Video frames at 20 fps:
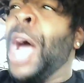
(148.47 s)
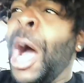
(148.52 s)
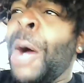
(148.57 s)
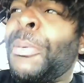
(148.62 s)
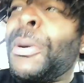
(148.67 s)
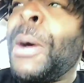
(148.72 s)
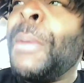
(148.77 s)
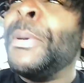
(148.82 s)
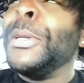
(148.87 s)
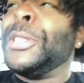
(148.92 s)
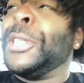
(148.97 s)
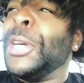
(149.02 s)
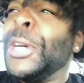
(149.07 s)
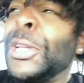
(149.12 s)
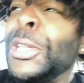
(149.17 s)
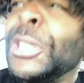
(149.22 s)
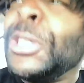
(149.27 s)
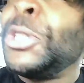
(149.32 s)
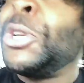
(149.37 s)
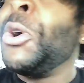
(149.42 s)
I'm coming
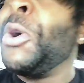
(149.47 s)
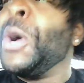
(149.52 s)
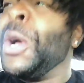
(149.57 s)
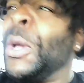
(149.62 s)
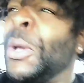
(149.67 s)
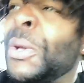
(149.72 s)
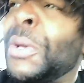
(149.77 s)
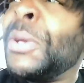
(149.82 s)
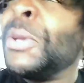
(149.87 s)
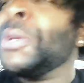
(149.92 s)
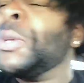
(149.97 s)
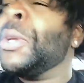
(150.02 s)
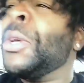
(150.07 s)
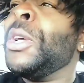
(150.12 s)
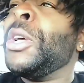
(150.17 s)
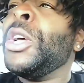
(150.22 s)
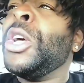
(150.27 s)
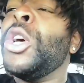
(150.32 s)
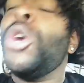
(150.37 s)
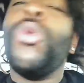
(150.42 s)
to Detroit.
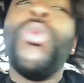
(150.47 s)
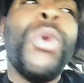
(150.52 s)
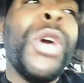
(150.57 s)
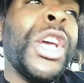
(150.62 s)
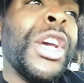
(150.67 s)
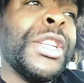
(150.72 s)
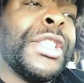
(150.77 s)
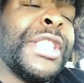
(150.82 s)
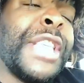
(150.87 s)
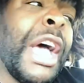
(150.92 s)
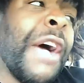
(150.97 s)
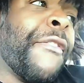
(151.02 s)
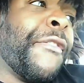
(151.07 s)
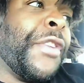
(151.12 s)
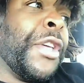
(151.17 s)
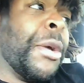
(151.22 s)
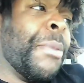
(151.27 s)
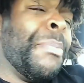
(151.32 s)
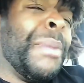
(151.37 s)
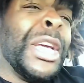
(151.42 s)
Well,
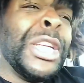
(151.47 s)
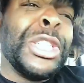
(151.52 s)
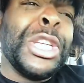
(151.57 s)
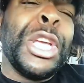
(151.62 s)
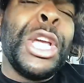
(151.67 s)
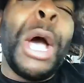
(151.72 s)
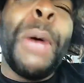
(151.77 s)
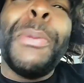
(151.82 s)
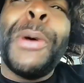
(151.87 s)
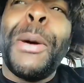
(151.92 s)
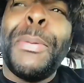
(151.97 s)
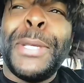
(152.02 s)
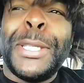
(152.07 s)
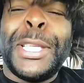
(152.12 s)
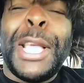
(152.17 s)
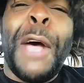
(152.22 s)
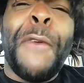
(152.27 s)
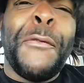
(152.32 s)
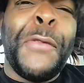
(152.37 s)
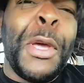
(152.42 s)
Southfield, Michigan. I'm coming
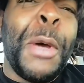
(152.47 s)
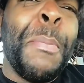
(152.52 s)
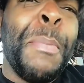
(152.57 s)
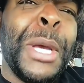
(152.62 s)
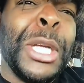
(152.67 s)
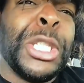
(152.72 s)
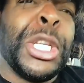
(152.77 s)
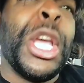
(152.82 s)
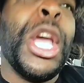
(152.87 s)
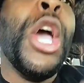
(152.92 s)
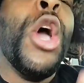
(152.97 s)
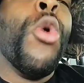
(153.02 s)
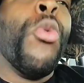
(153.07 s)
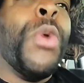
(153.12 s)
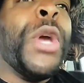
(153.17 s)
to Southfield, Michigan.